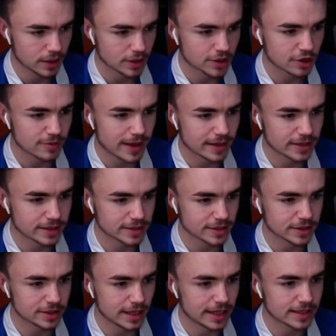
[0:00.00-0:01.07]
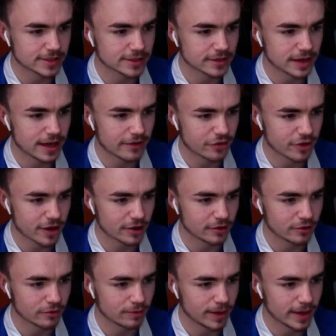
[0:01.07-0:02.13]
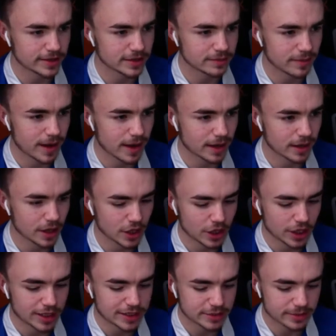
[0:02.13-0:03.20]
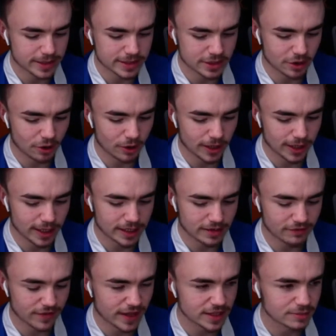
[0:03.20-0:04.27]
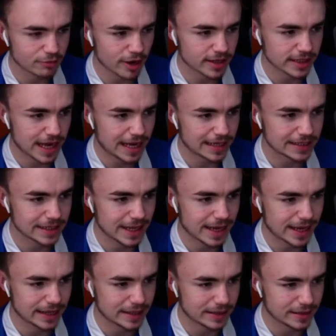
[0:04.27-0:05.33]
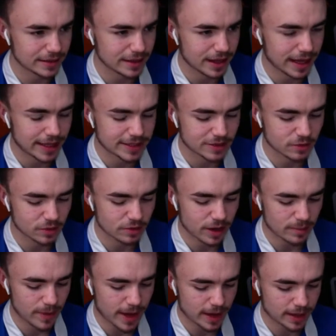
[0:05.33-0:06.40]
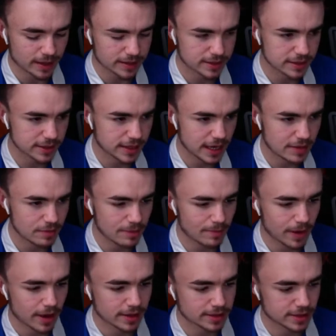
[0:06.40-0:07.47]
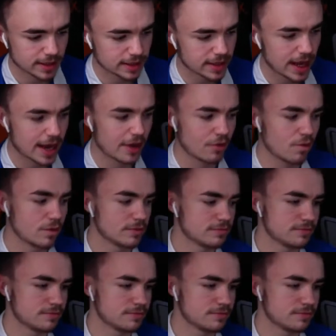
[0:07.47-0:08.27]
Tom Anderson, inside left channel, plays it back to his colleague in defence, Brad Halliday. It's all the way back to the keeper, Bursic, now.